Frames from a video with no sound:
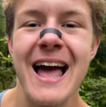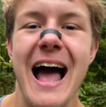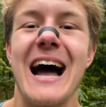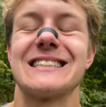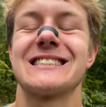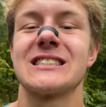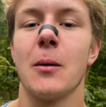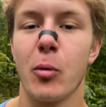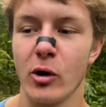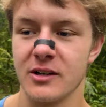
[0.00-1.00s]
at
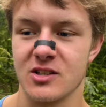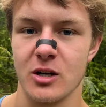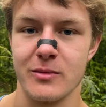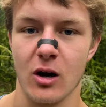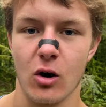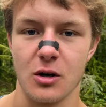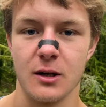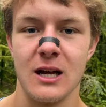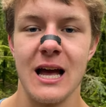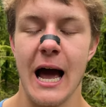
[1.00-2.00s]
some point it's going to be hard.
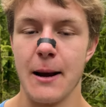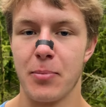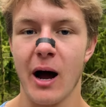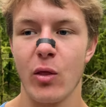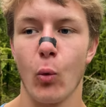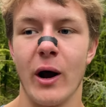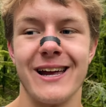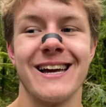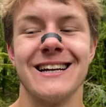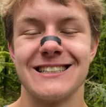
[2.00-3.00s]
And by the way,
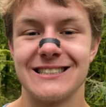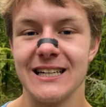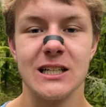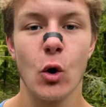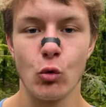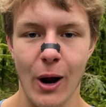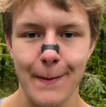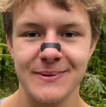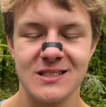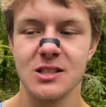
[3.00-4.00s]
single
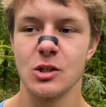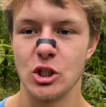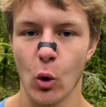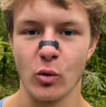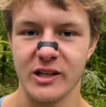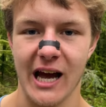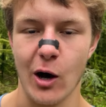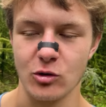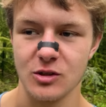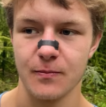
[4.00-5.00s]
reps don't
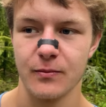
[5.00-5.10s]
count.